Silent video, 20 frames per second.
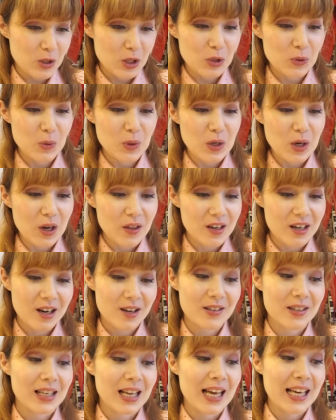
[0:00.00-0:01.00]
Since we know that you
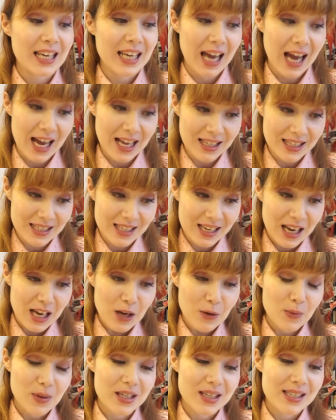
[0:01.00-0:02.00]
also like cats,
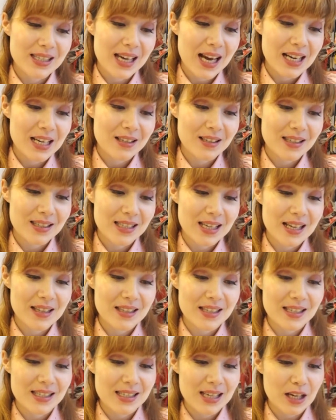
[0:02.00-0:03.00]
we decided to send
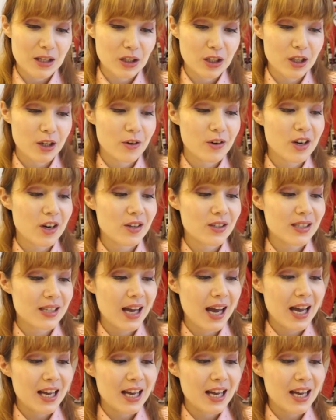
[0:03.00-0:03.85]
this set Curiosa